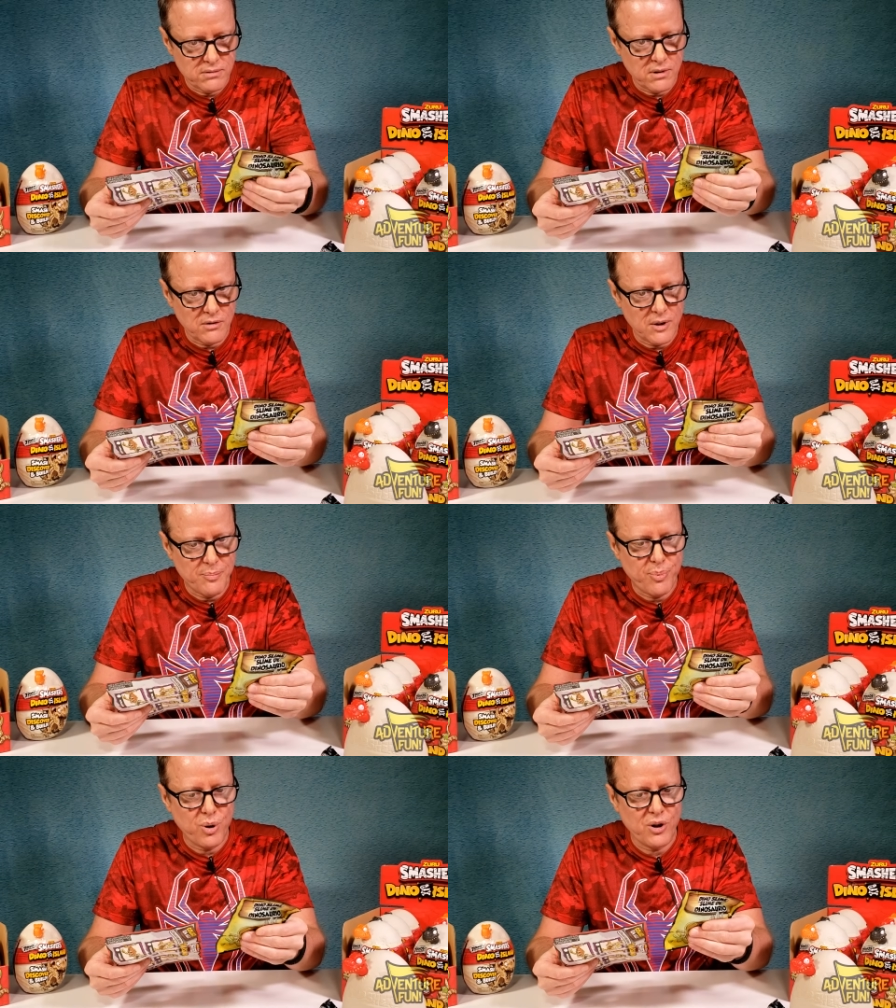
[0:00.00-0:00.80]
Oh, they
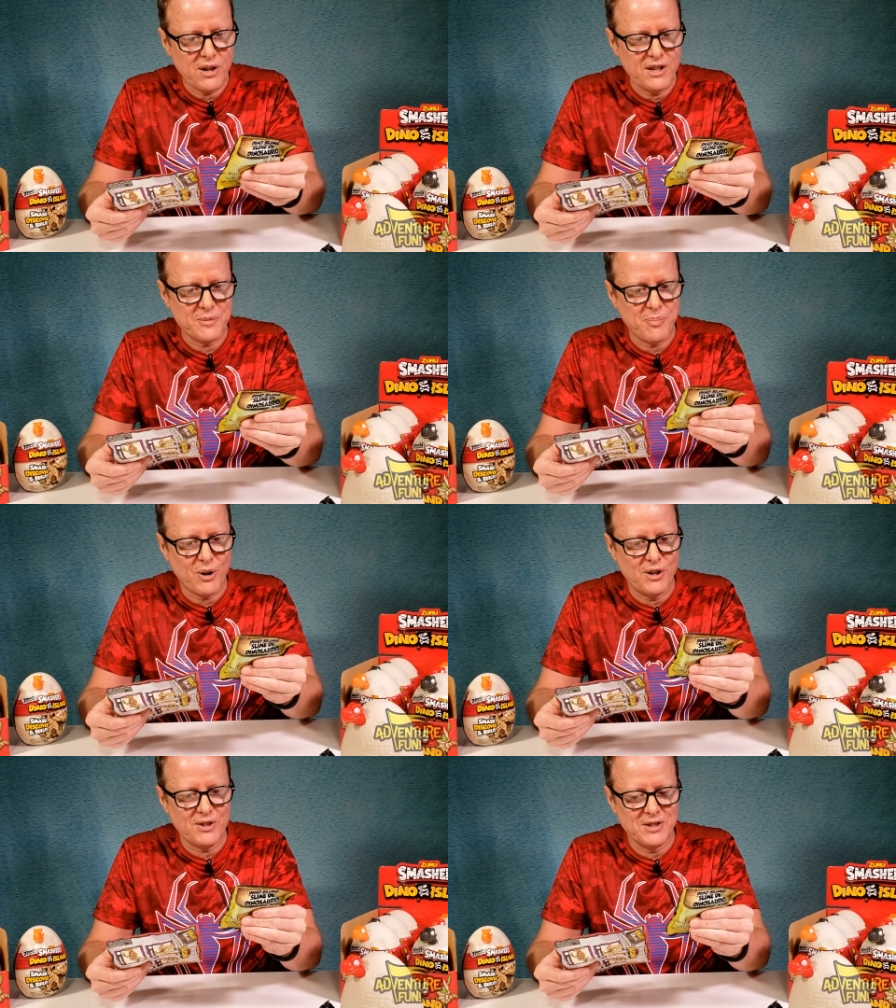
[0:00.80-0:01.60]
put his
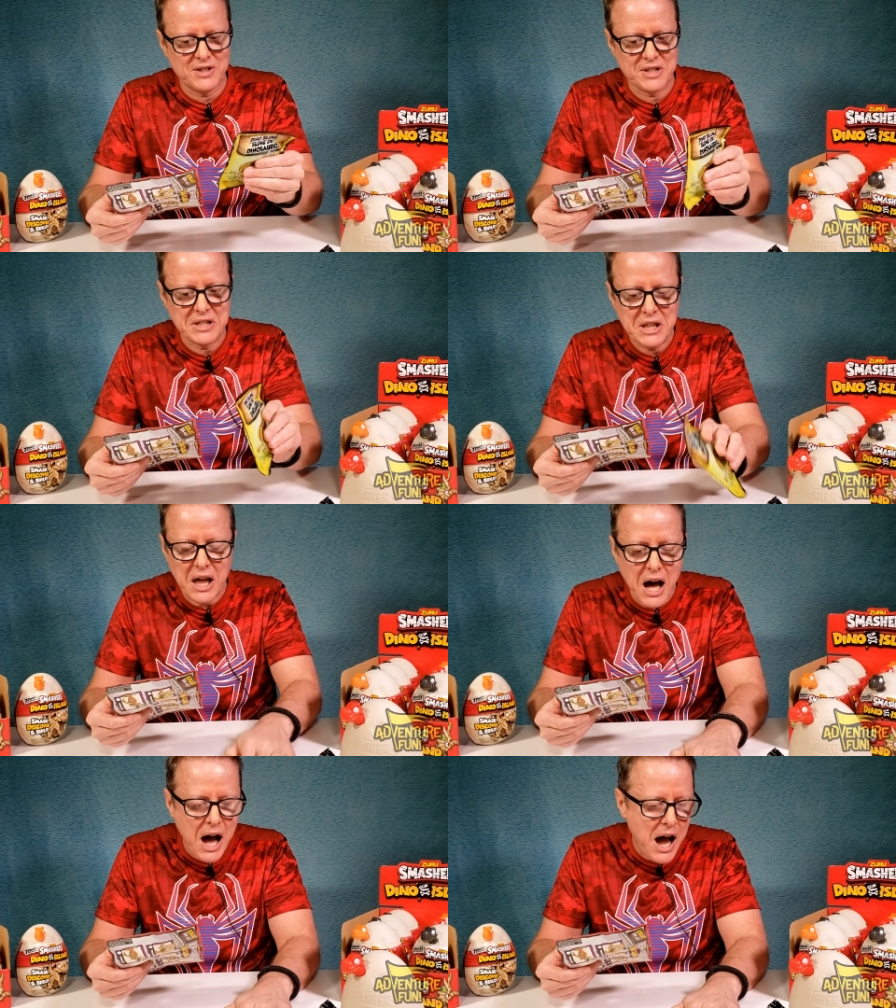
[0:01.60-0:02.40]
parts in
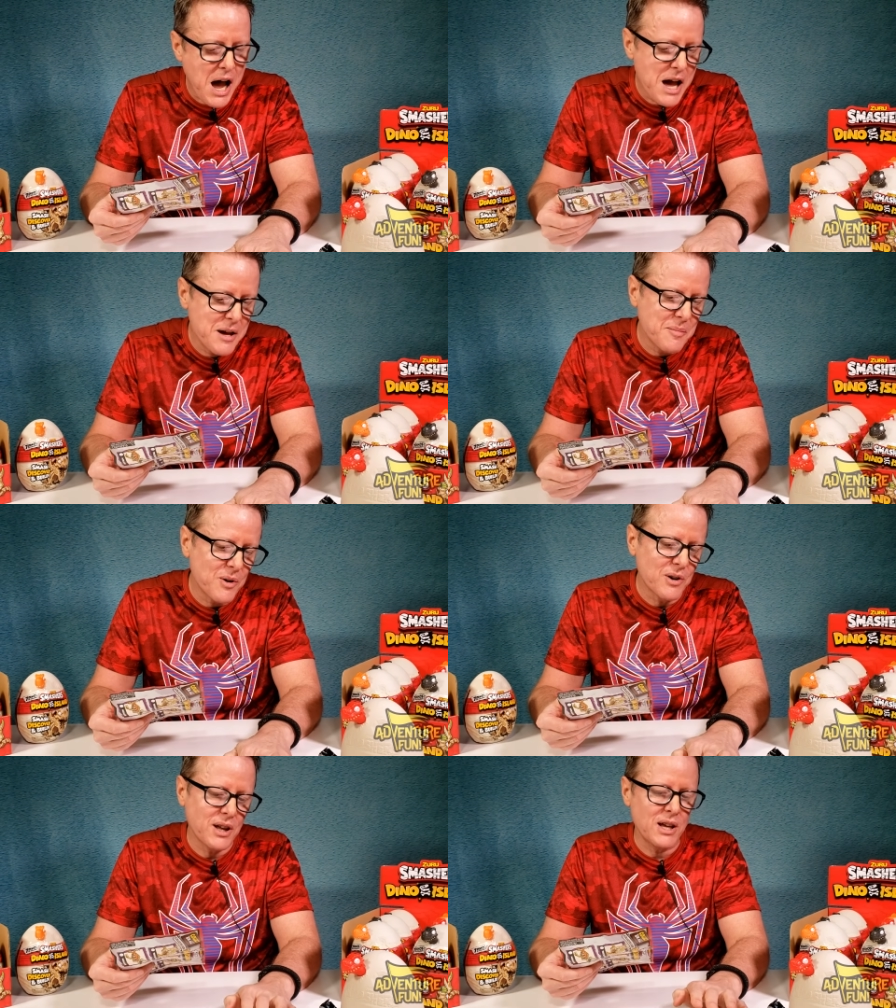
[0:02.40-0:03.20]
slime.
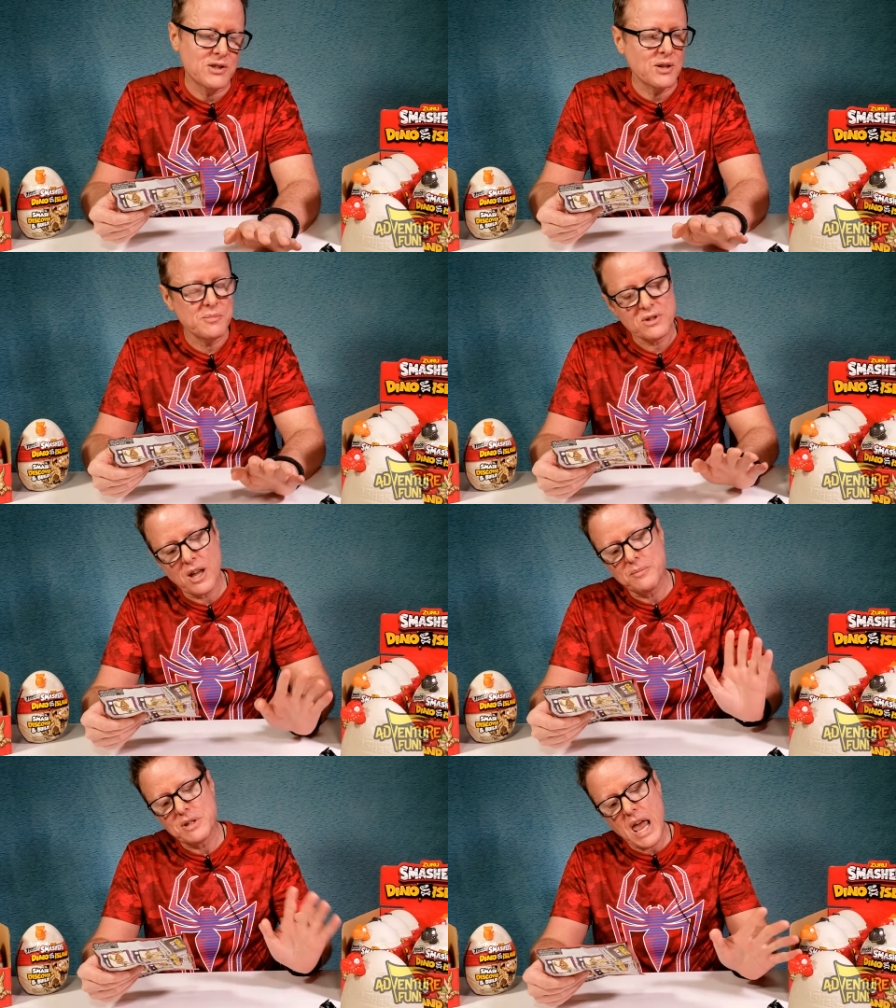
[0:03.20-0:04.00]
Okay, some
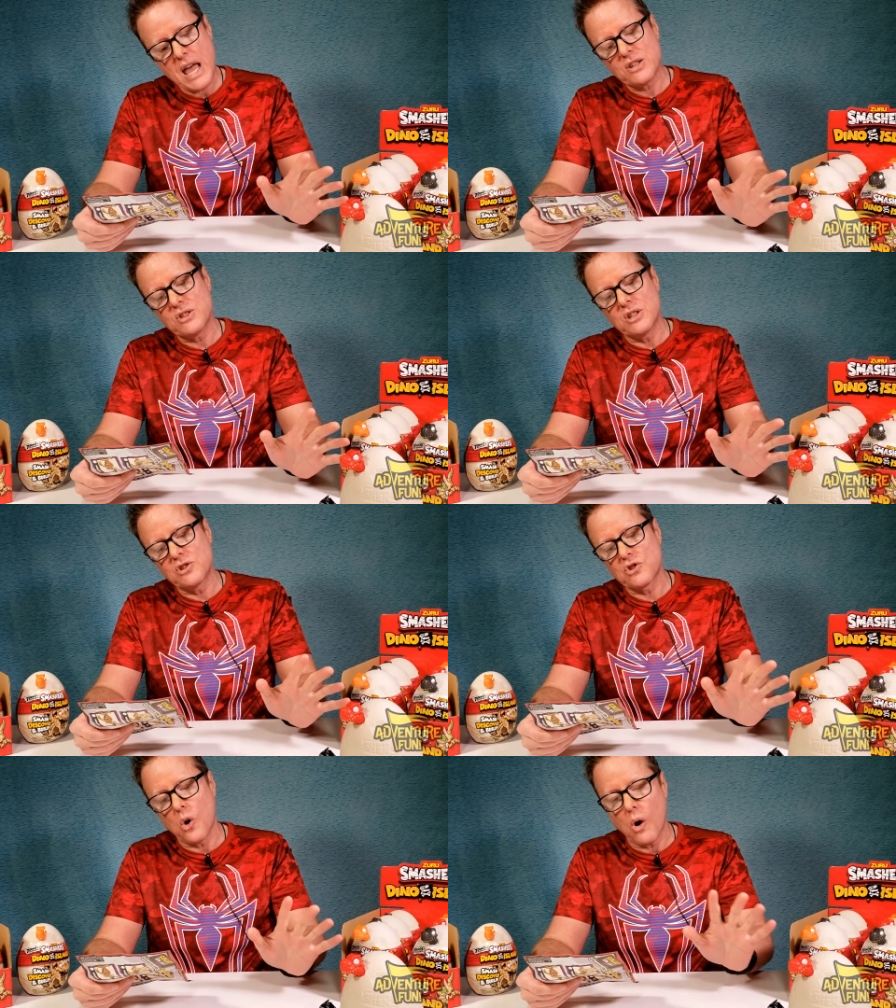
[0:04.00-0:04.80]
slime's nasty,
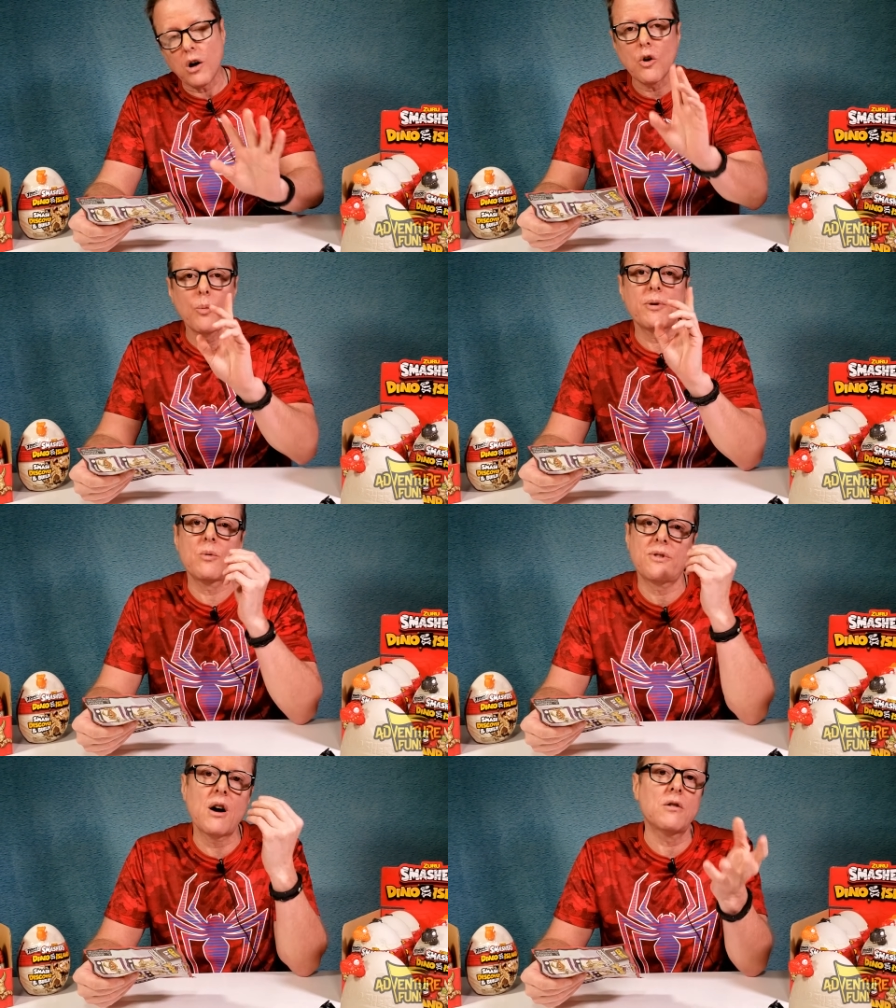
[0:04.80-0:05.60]
so I'll open it
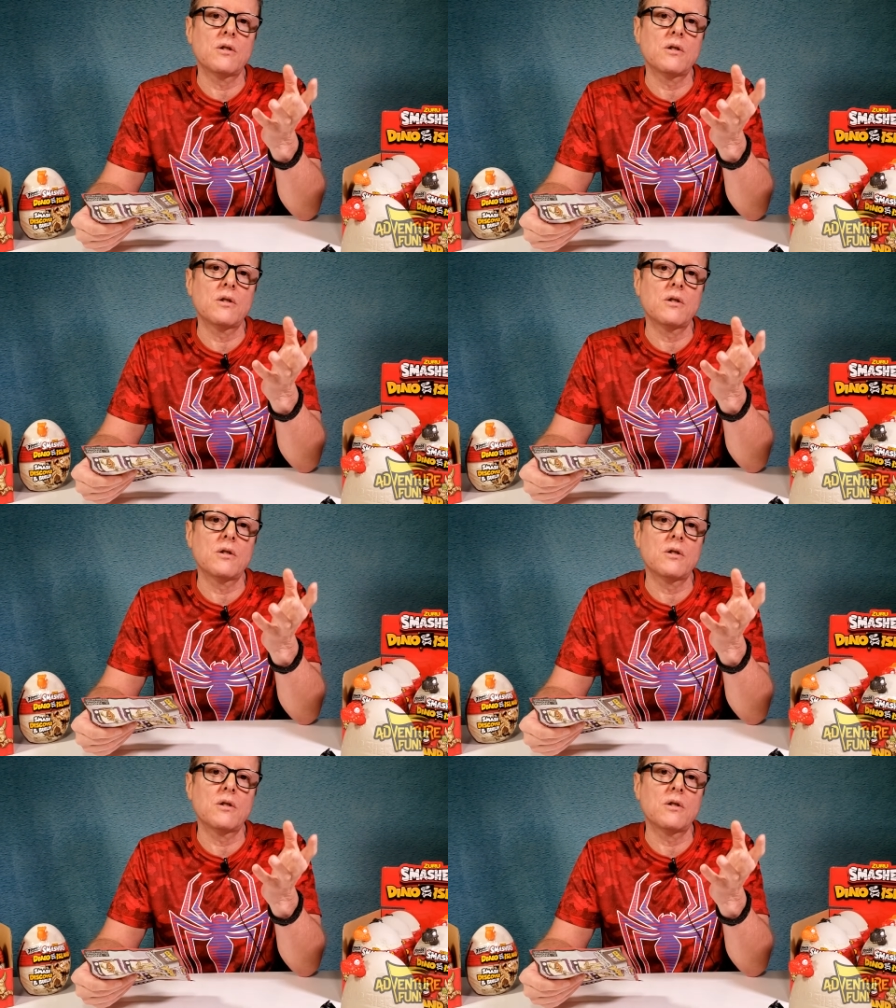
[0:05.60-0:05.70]
without